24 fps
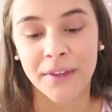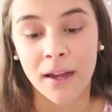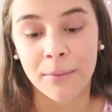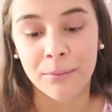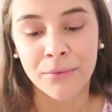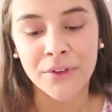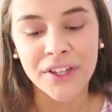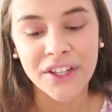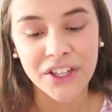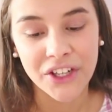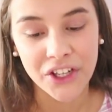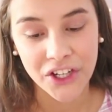I'm
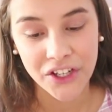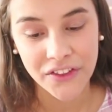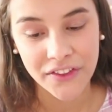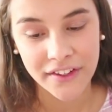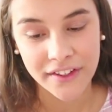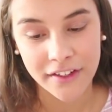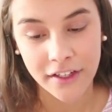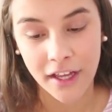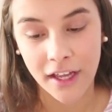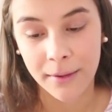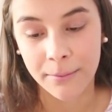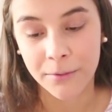really good at
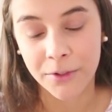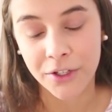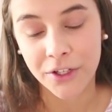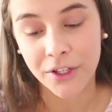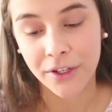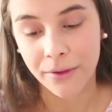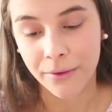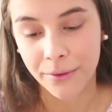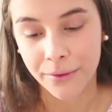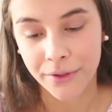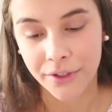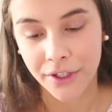this game
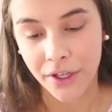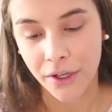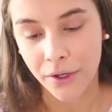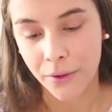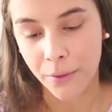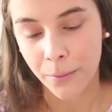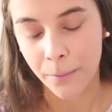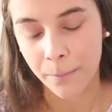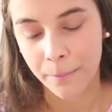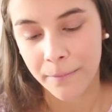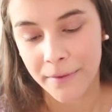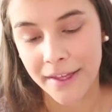too,
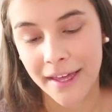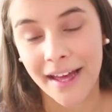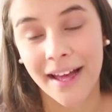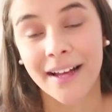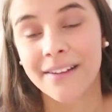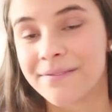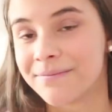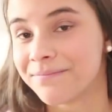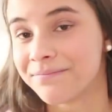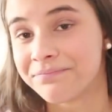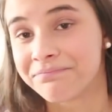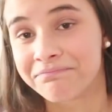so
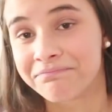yeah.